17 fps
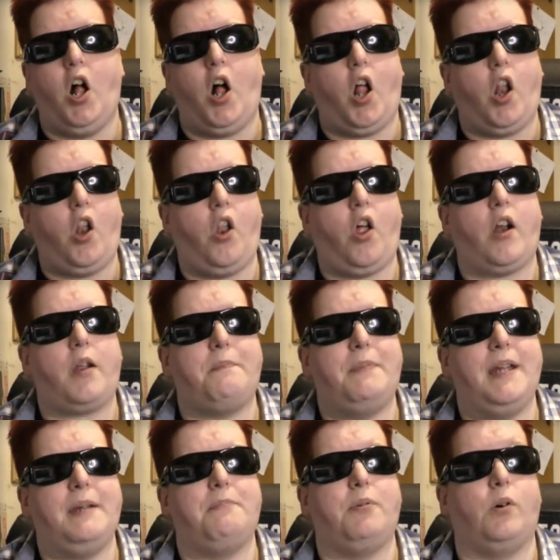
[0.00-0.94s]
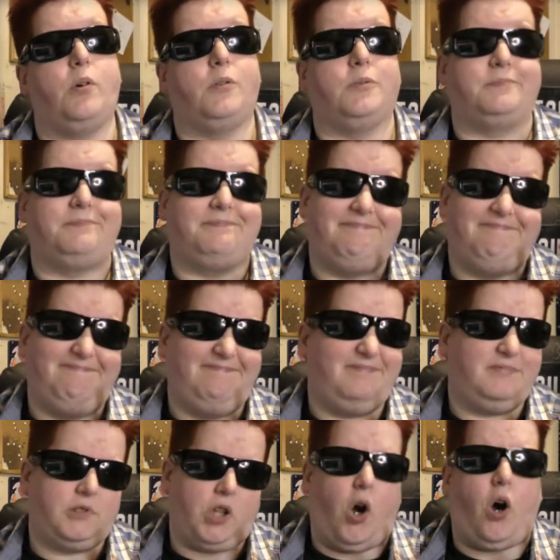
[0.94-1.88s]
a lot of people
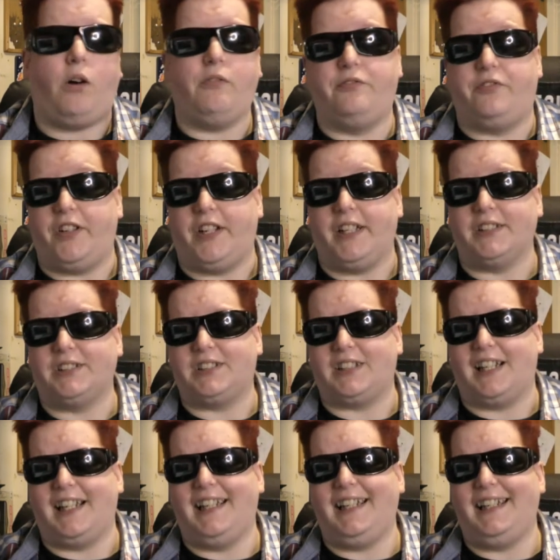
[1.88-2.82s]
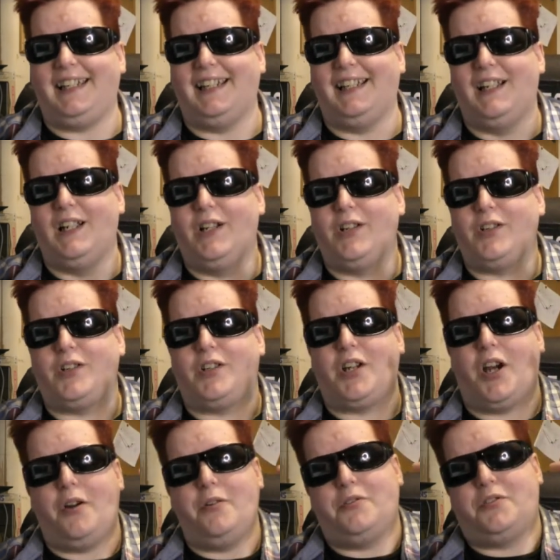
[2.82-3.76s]
obviously
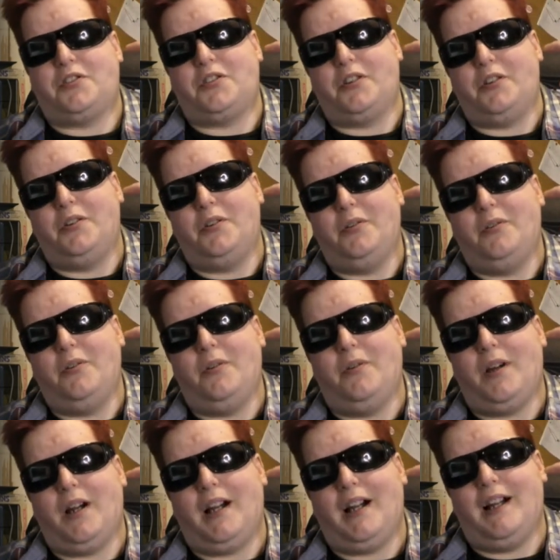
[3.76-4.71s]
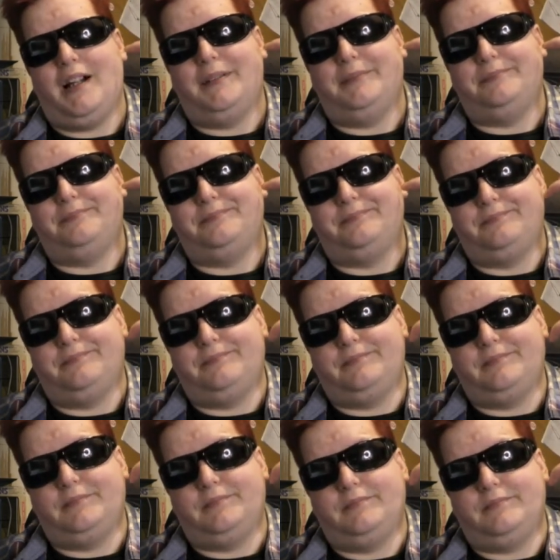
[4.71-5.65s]
go to
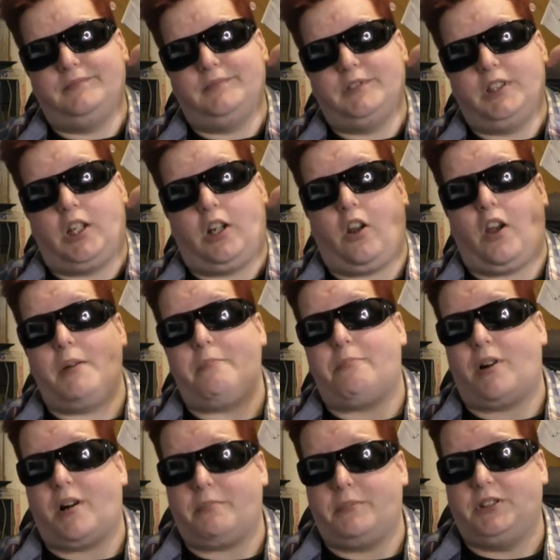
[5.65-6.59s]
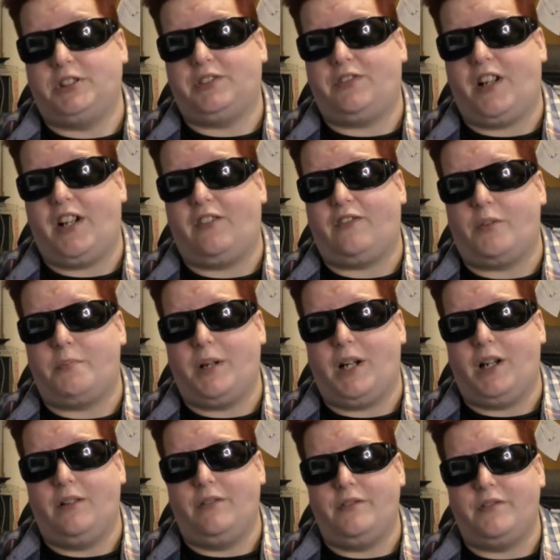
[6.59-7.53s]
Clyde Bruckman's Final
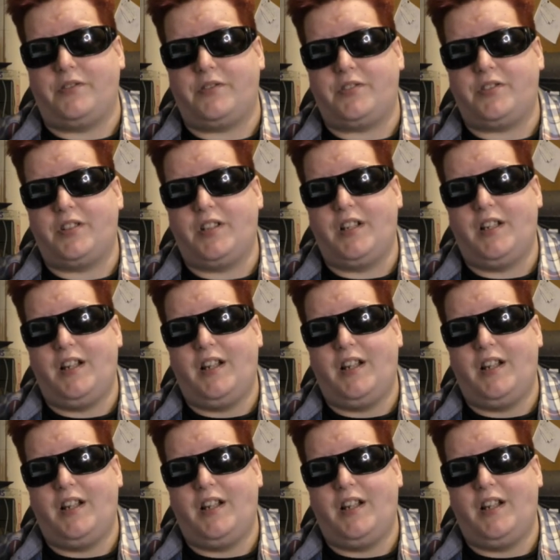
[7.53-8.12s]
Repose.